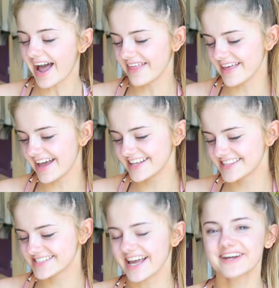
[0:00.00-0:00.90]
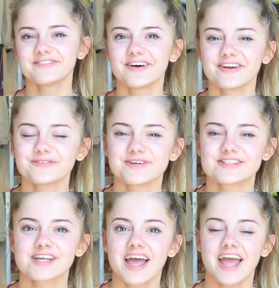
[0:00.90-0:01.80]
And then the second one
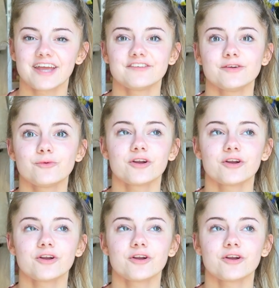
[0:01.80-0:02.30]
was, if you